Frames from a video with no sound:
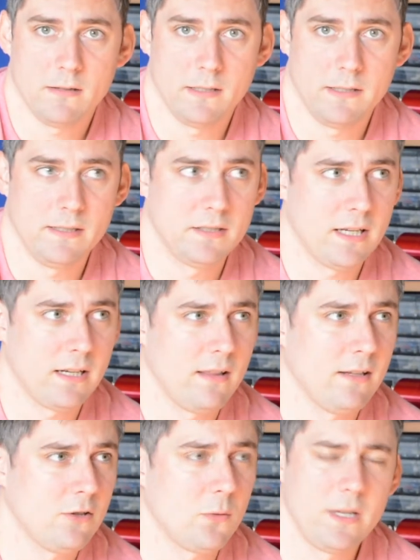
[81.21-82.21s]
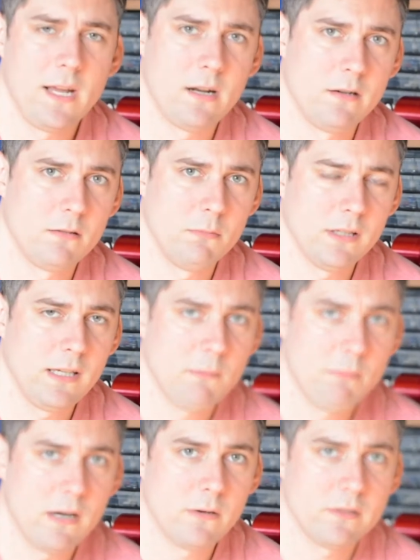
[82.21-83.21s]
It's got, I think, 2,800
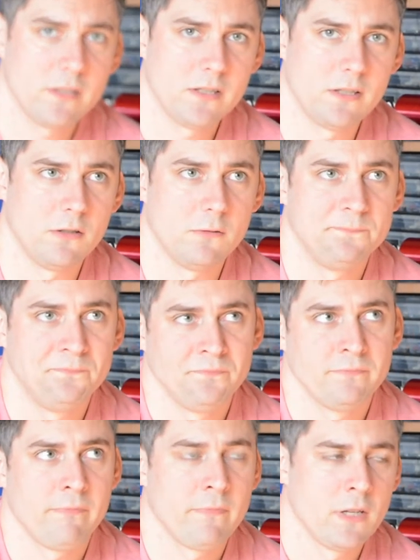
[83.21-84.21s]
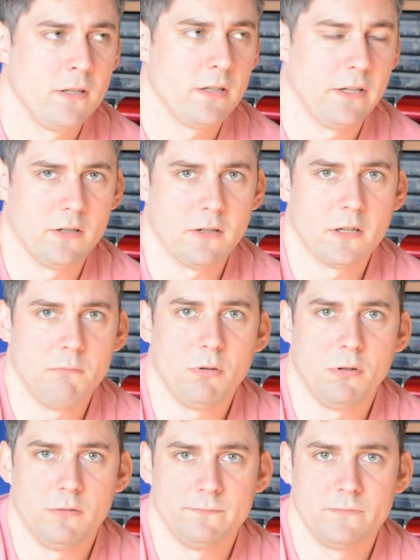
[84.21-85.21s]
milliamp hours, so I can
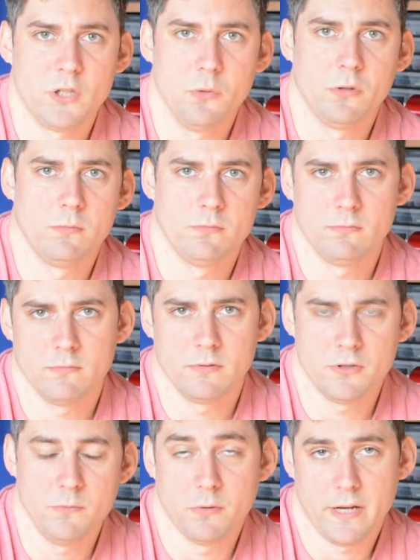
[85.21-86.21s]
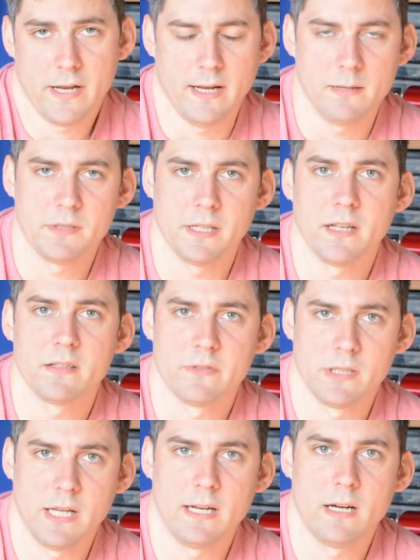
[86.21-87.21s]
pull 2.8 amps, I guess, for
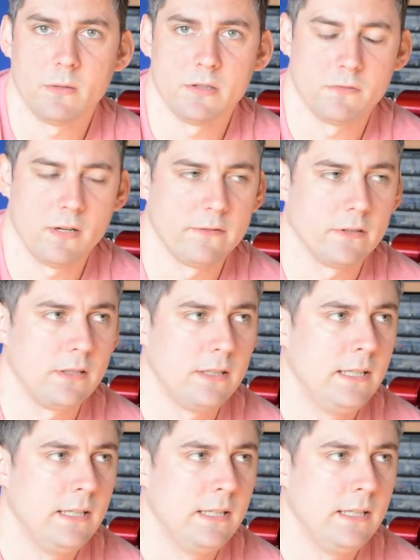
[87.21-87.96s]
10 hours roughly.